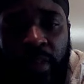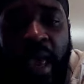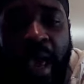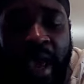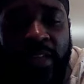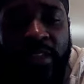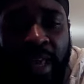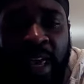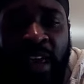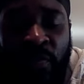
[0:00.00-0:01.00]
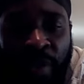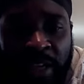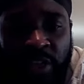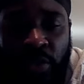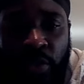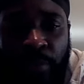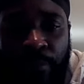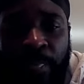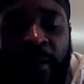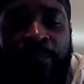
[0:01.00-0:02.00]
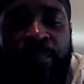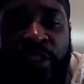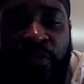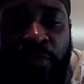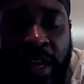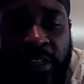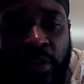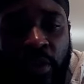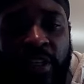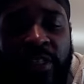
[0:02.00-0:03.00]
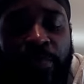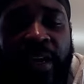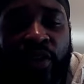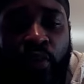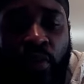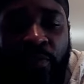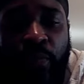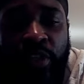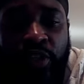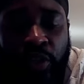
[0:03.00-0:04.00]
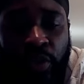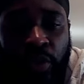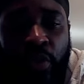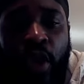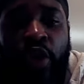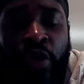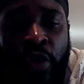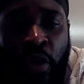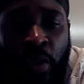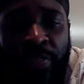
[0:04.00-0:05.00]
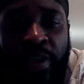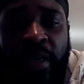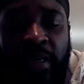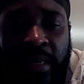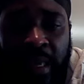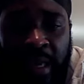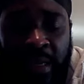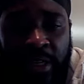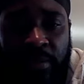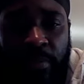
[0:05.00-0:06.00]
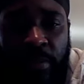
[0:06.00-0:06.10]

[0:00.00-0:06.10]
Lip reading: As a vessel. This vessel is making reference to northern kingdom.